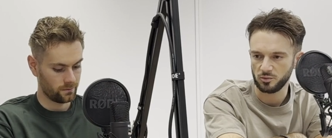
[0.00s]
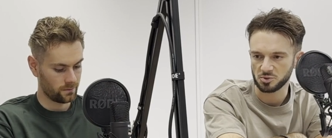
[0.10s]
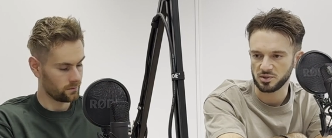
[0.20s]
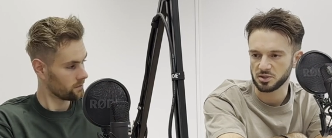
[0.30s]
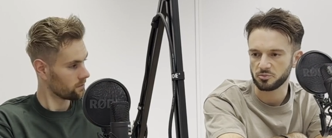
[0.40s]
Speaker 1: which
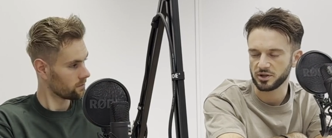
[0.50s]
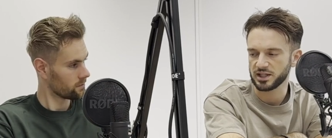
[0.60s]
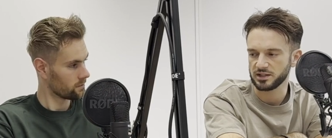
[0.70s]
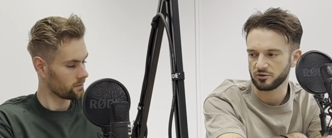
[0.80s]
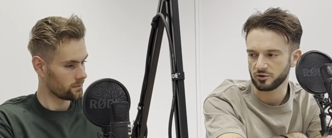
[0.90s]
means the
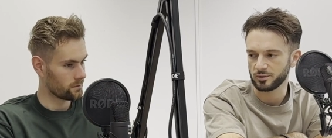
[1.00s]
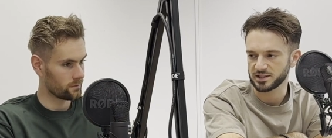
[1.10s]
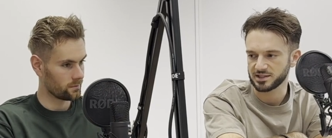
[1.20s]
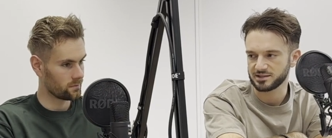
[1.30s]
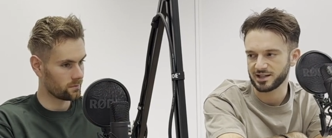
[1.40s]
break-even
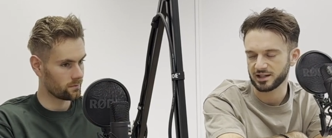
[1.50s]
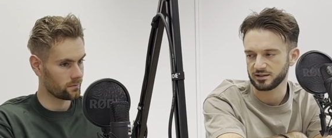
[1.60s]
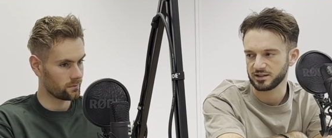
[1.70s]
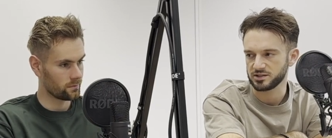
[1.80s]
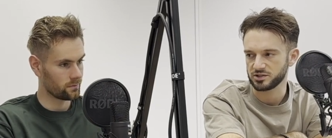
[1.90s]
ROAS is
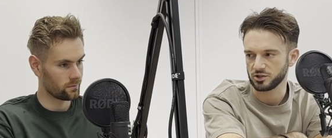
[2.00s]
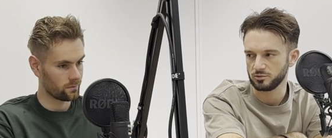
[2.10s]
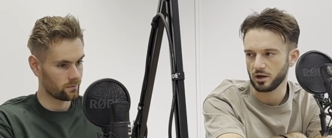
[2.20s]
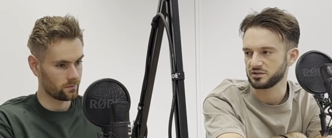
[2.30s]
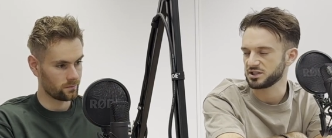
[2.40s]
technically two.
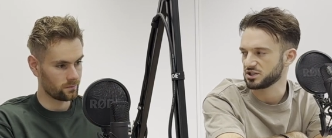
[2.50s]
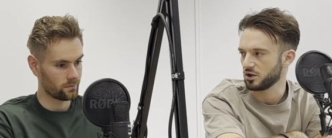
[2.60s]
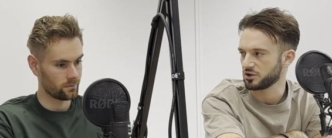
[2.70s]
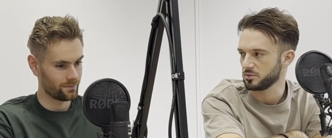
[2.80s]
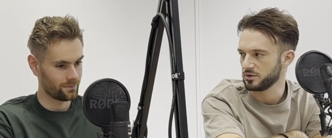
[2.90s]
Obviously, it's
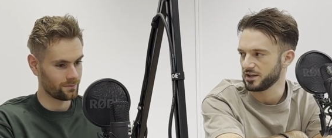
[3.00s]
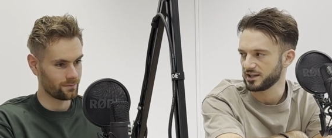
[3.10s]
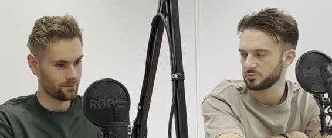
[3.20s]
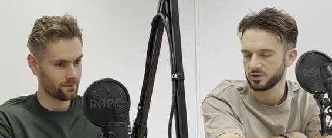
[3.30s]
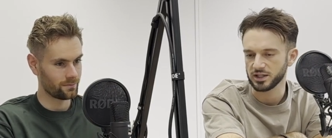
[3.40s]
not the
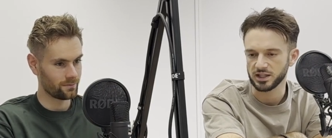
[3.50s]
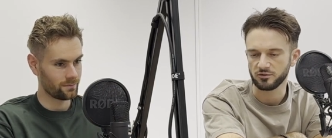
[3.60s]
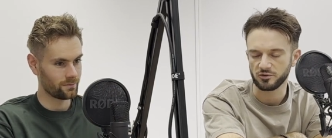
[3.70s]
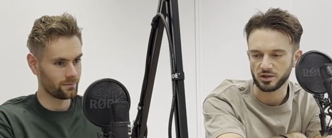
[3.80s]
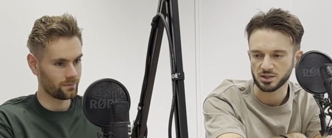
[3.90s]
net
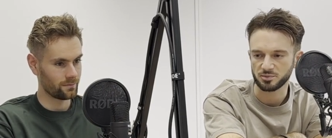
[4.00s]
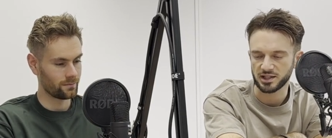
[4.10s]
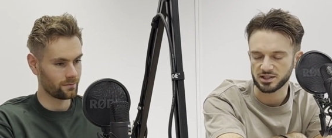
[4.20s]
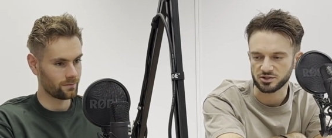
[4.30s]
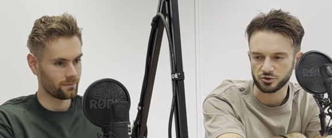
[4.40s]
break-even ROAS, but
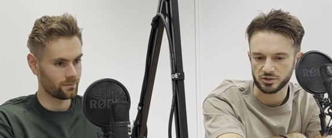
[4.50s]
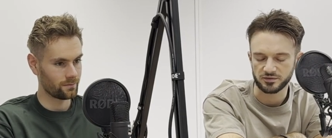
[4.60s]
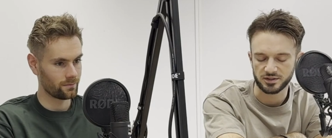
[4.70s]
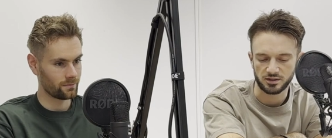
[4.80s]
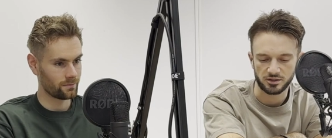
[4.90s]
that's a story
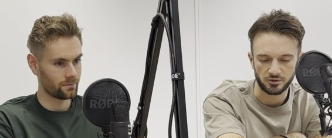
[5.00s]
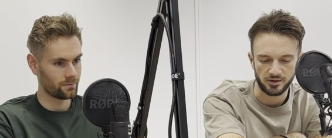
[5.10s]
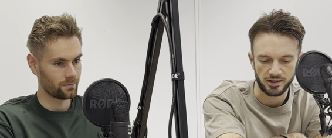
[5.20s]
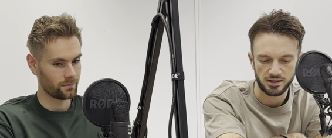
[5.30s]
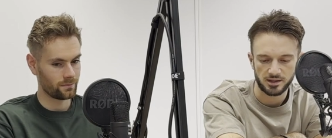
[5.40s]
for another
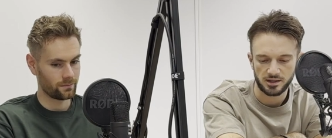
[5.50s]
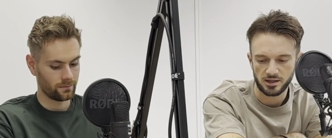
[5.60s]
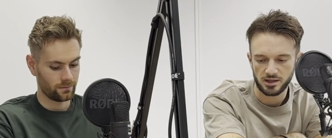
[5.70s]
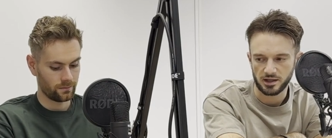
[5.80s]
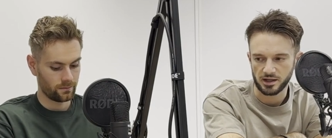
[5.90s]
day.
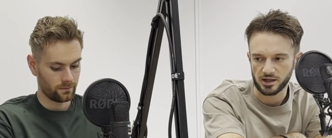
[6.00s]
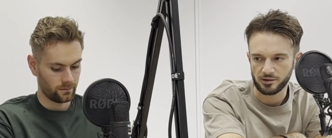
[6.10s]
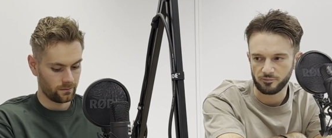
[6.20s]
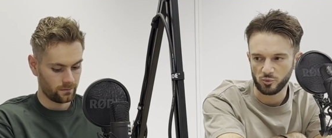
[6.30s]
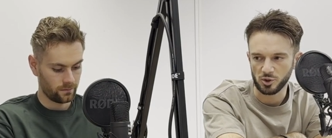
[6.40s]

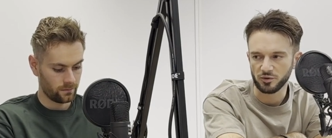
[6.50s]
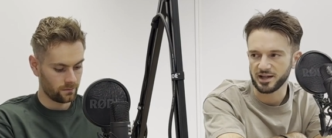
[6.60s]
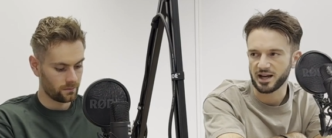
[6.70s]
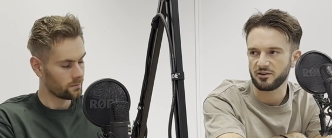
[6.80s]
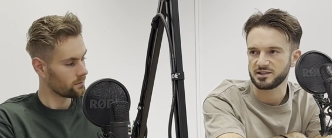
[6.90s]
Um, we'll
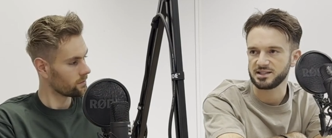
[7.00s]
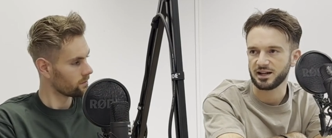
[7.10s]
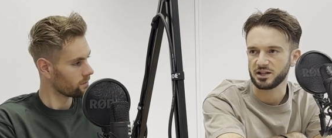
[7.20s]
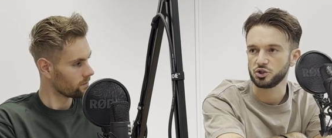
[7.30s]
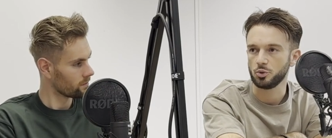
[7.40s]
then guarantee
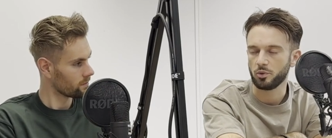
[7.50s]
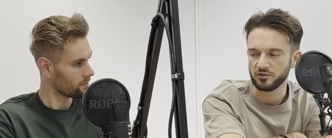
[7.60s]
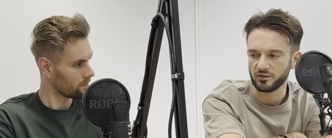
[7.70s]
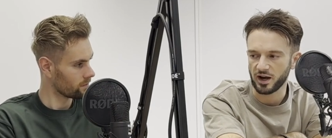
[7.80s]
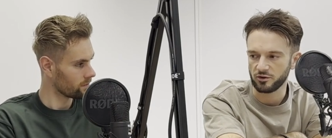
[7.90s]
like a
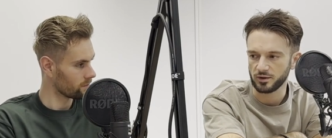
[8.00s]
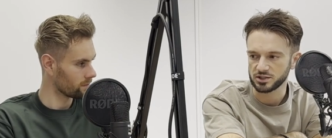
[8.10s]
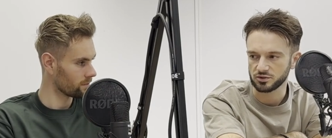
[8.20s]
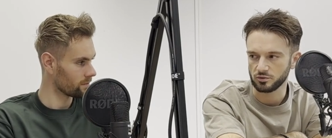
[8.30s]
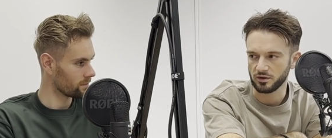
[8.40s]
2.5
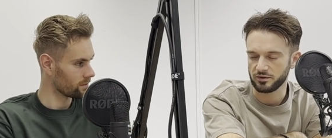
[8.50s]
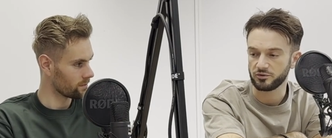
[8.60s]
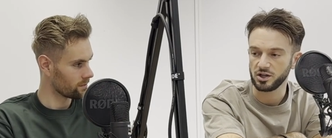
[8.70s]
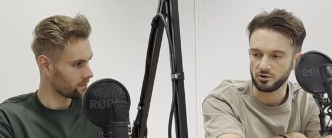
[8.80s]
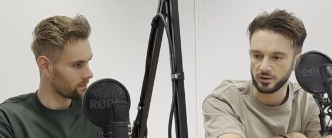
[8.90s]
ROAS or a
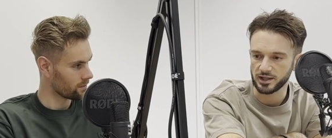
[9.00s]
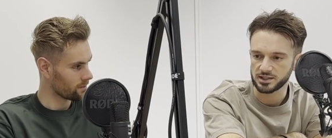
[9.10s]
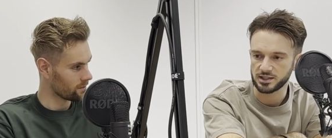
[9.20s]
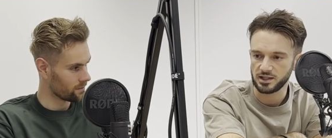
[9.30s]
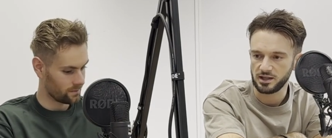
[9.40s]
3
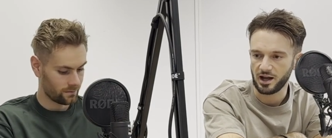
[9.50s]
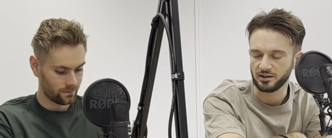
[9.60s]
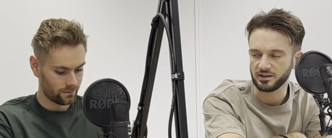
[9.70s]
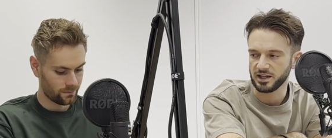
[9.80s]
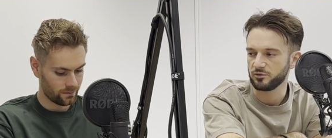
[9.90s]
ROAS,
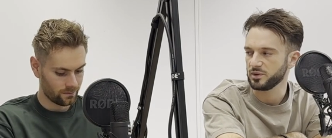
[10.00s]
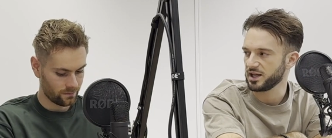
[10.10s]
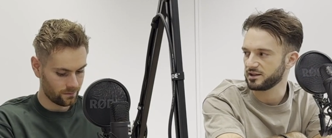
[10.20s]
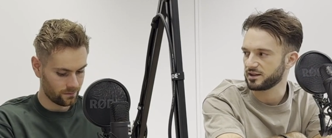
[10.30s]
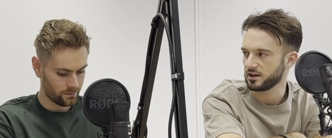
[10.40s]
and then if we
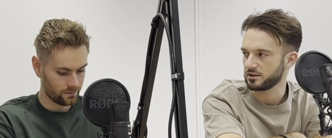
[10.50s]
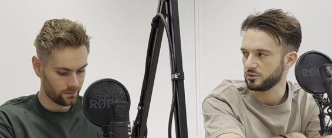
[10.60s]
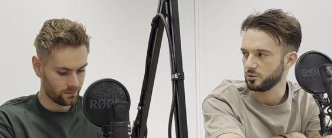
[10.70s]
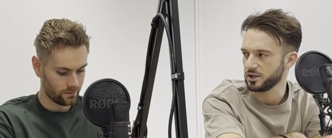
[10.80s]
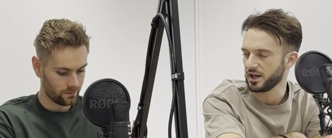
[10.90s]
hit that,
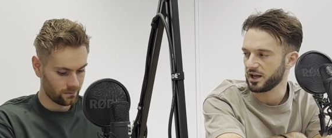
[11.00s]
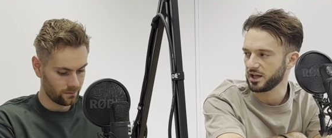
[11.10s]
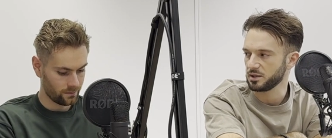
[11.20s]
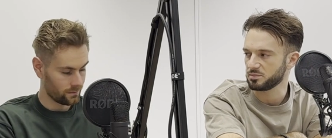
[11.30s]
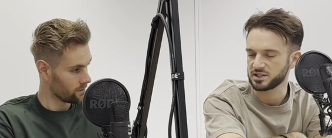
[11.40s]
we get
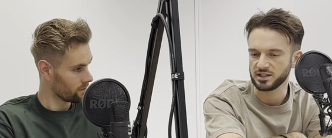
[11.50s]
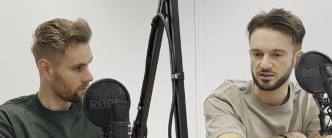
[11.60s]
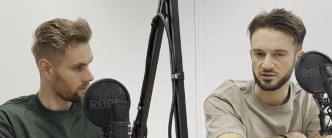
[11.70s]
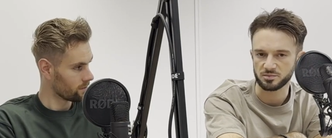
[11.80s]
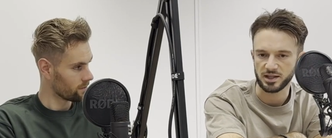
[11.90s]
a percentage
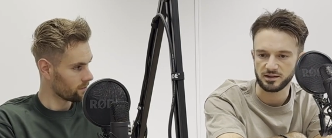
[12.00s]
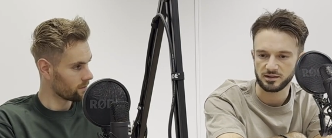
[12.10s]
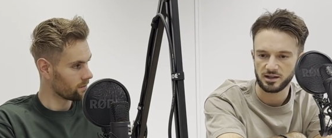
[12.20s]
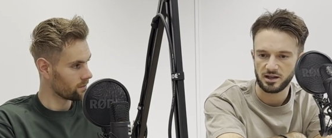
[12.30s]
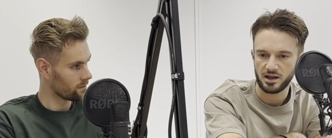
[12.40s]
of spend.
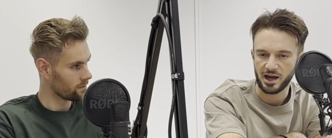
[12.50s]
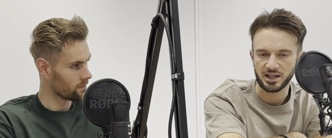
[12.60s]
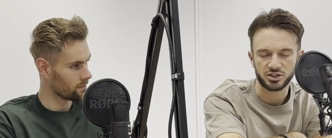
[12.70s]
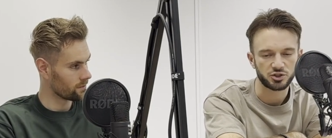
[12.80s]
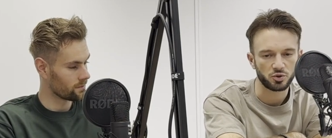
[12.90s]
And
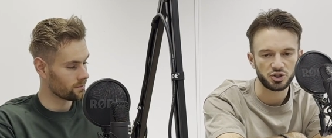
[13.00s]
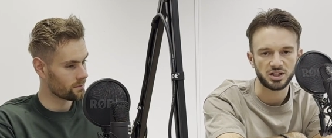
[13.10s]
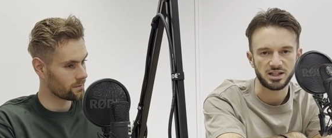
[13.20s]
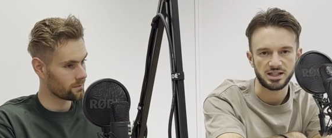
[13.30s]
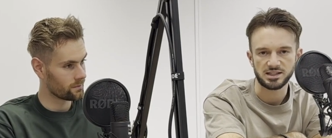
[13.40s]
it's such an
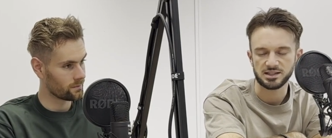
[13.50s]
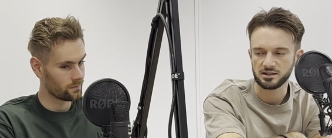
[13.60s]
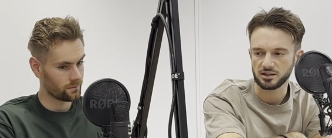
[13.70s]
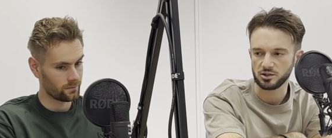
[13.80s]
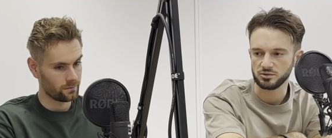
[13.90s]
easy
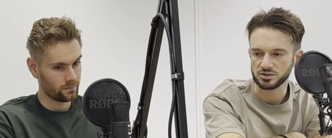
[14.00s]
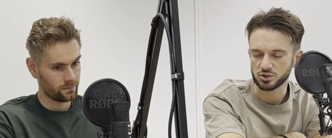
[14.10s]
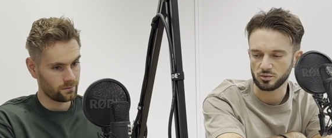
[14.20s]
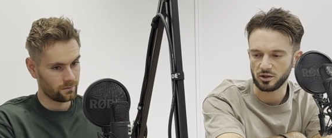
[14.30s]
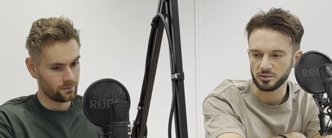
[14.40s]
close
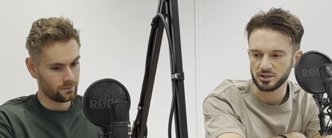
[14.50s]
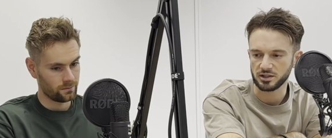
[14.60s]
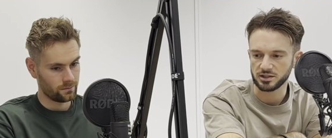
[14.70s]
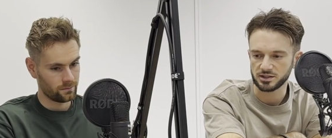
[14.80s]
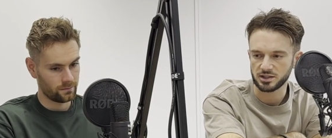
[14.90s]
as well
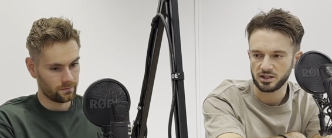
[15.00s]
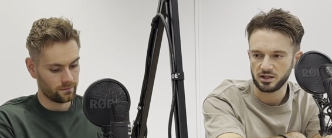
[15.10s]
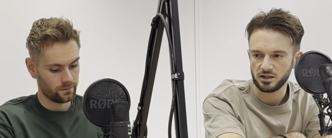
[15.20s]
because